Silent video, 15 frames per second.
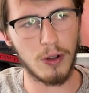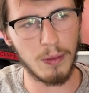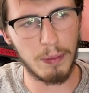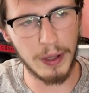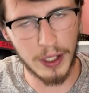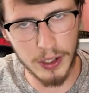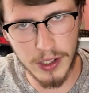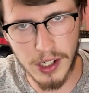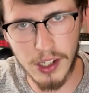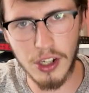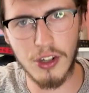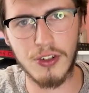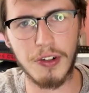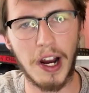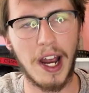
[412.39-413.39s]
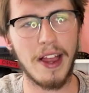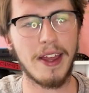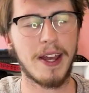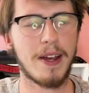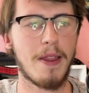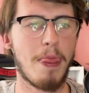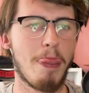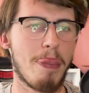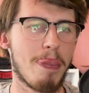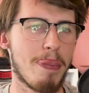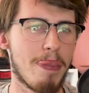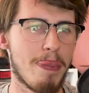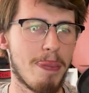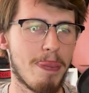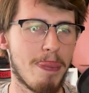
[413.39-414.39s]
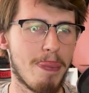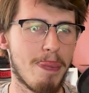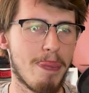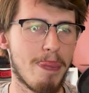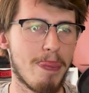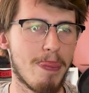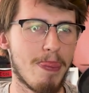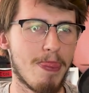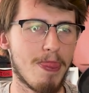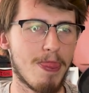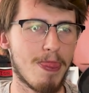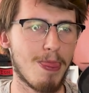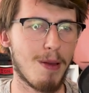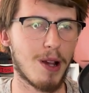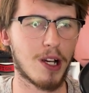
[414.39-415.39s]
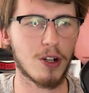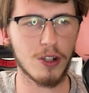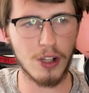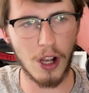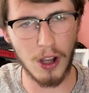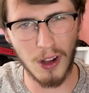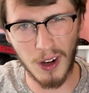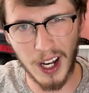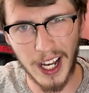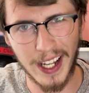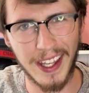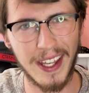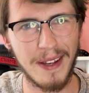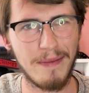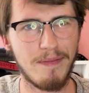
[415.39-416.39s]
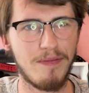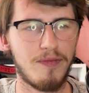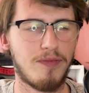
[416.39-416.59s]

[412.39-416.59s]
Because he's Australian, because I like him,